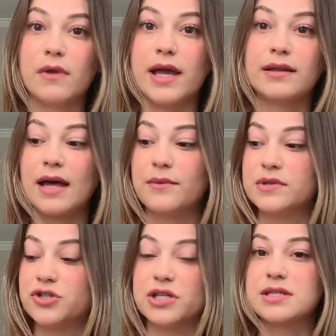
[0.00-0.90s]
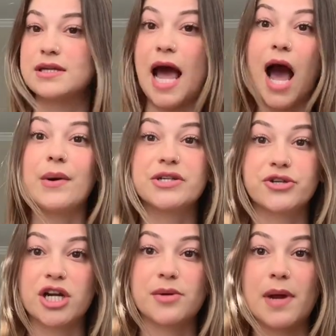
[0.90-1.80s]
Like, that was just how I
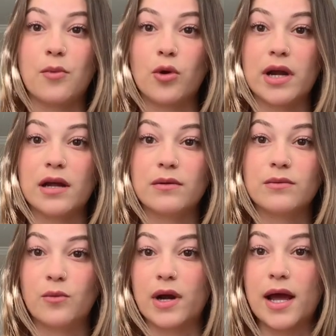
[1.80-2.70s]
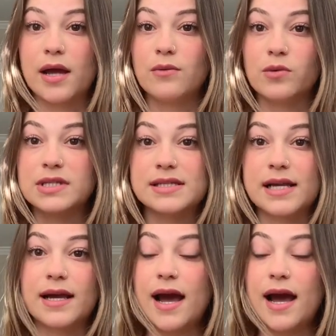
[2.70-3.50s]
started my morning when I was sick.